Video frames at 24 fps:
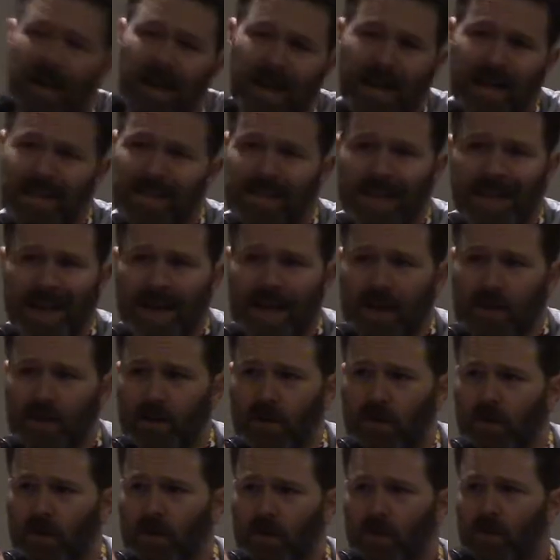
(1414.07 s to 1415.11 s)
As an
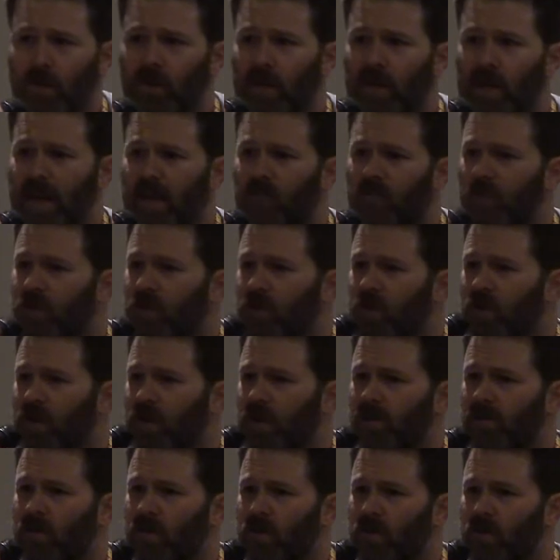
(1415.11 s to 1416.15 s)
actor, you don't really have much
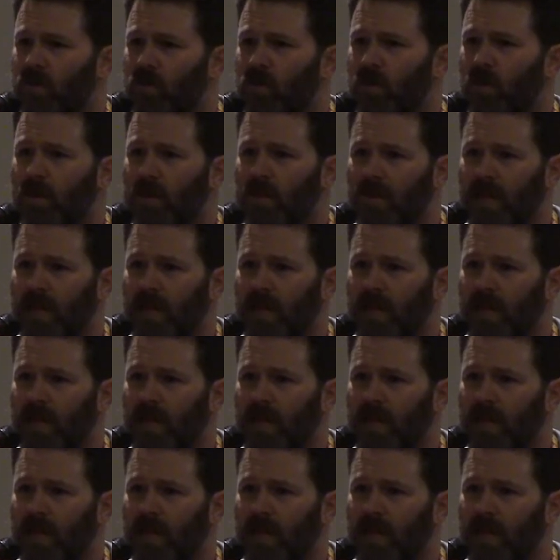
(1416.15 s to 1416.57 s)
creative control.